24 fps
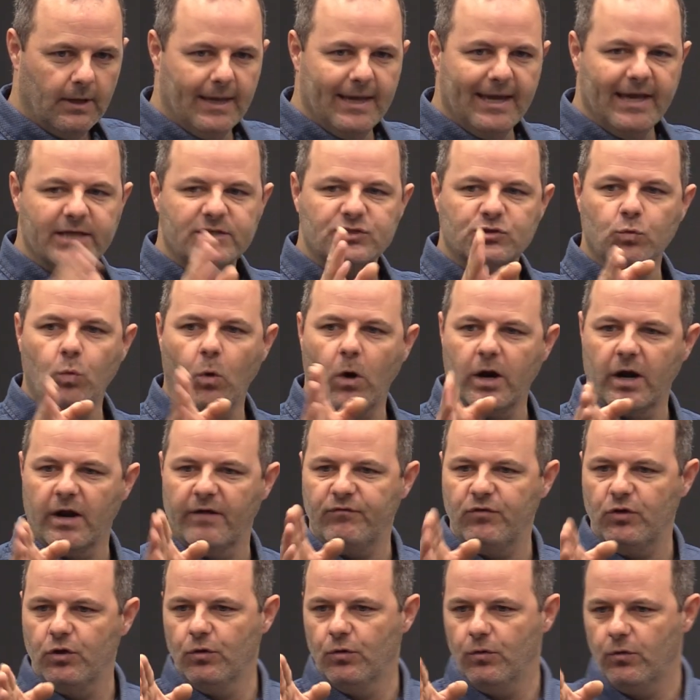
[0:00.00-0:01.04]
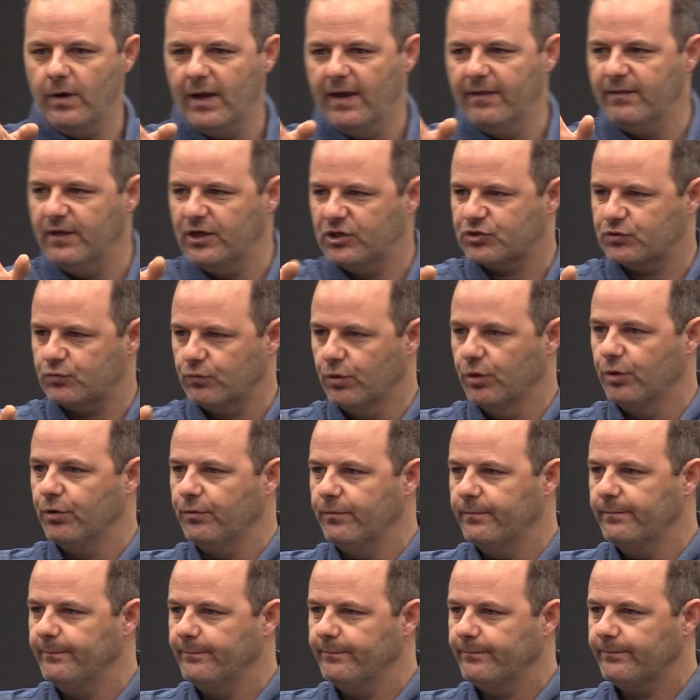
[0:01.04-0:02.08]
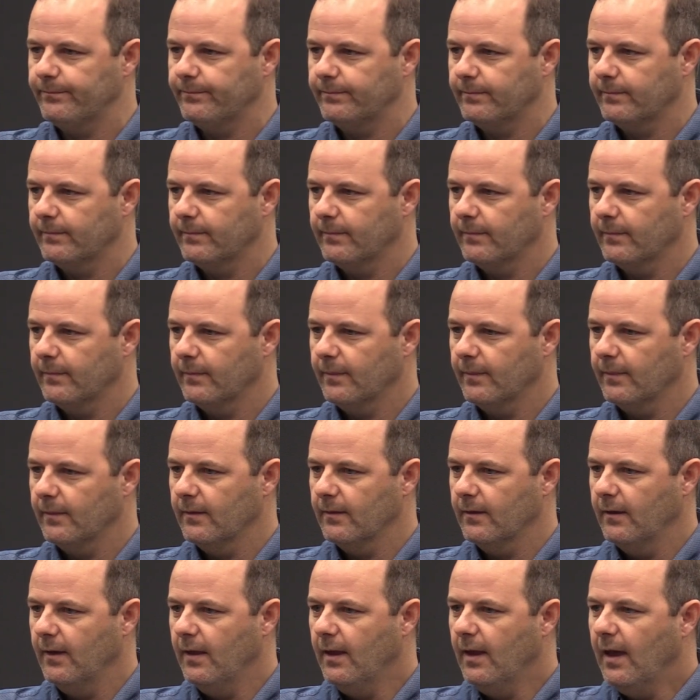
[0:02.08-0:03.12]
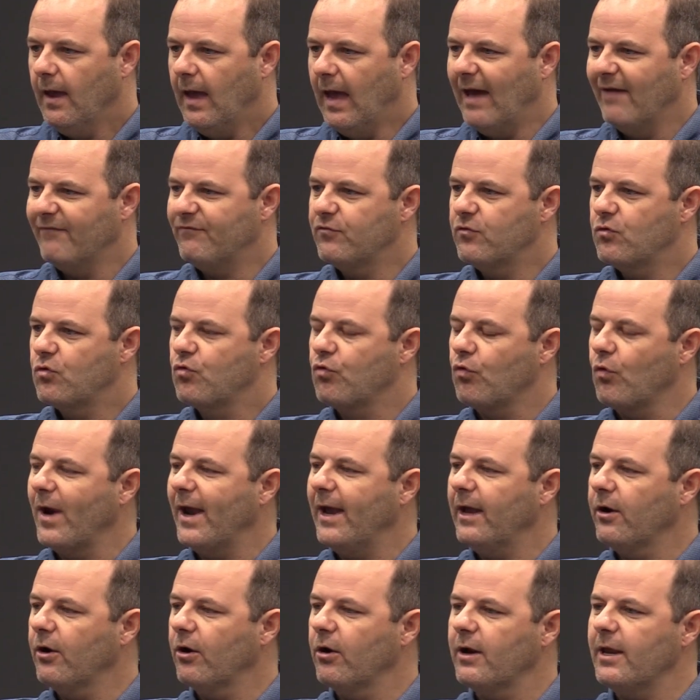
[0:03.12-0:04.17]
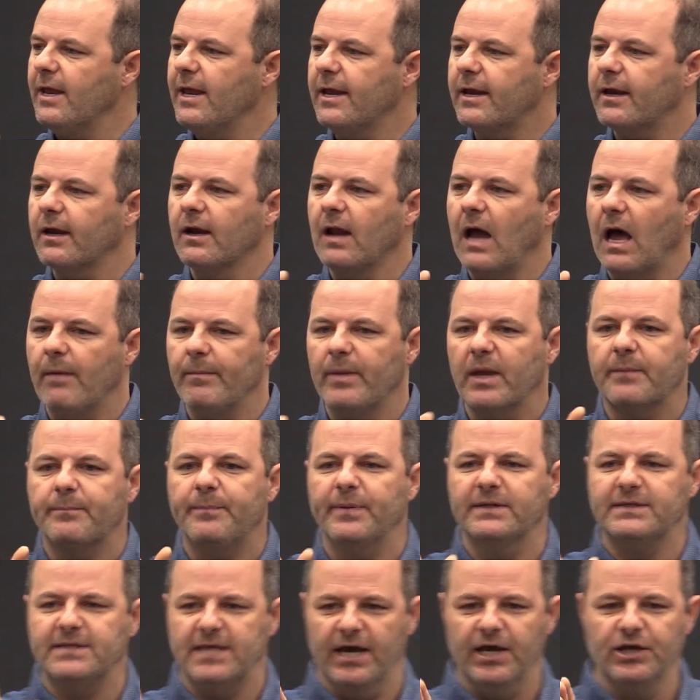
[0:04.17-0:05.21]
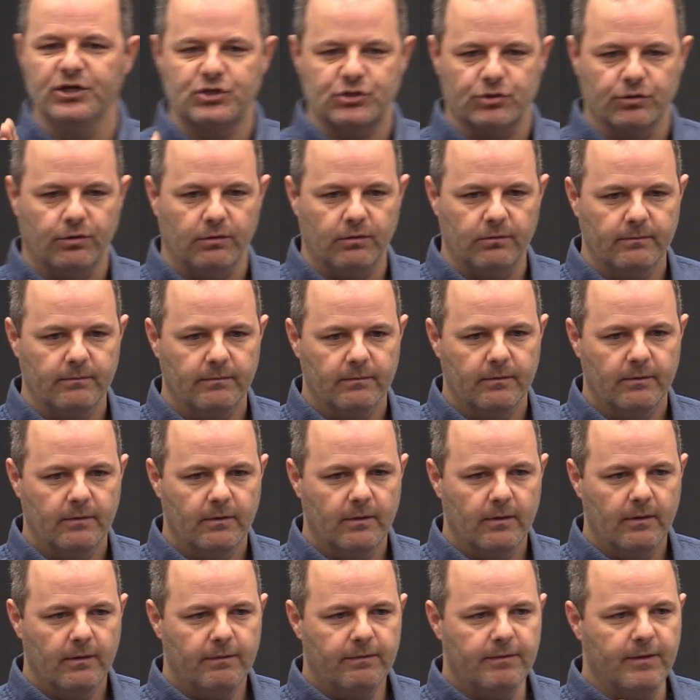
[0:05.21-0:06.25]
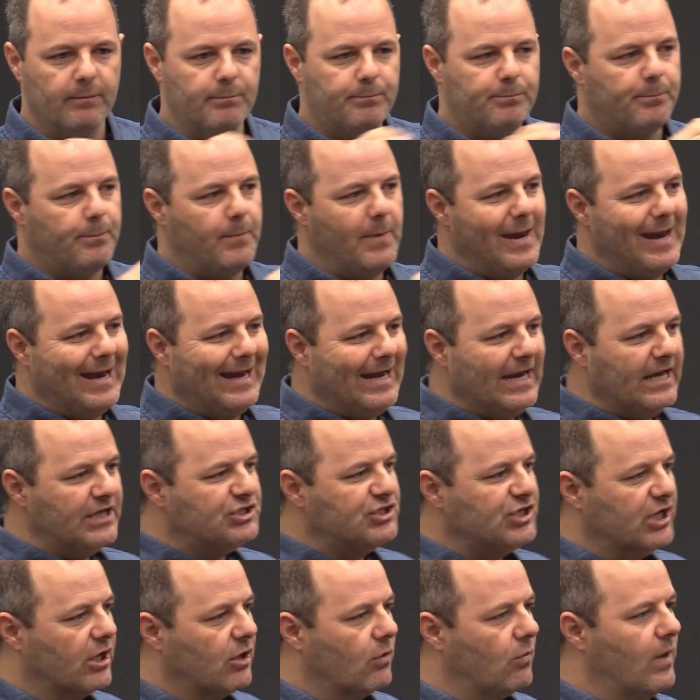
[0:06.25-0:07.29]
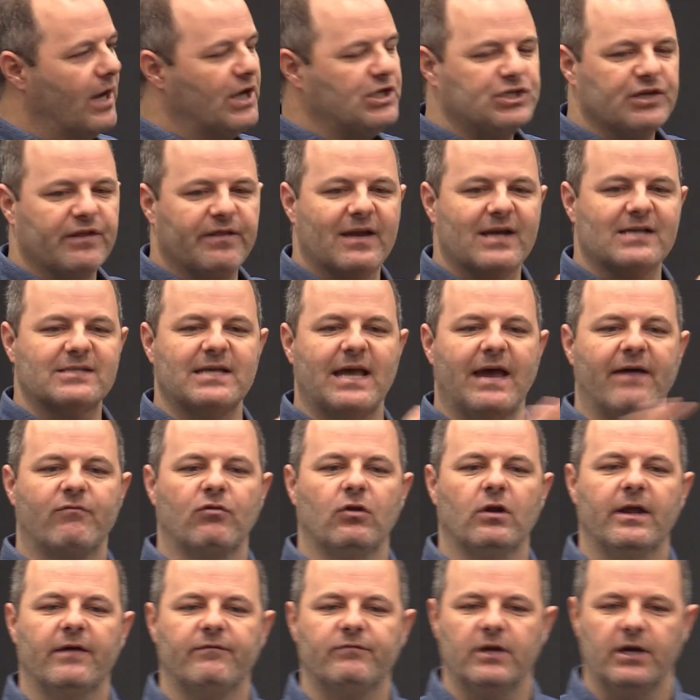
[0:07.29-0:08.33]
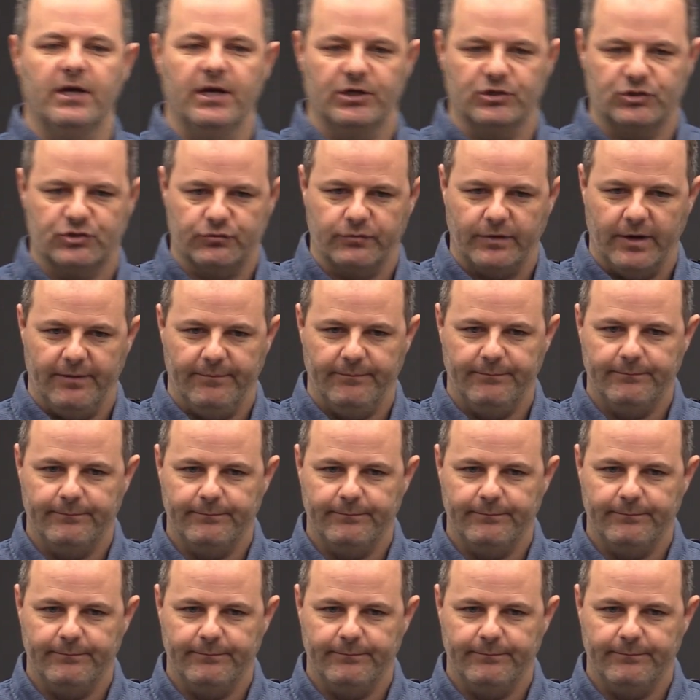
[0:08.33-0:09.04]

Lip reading: Each one of you in this room have greater economic potential than any generation that has ever lived in history.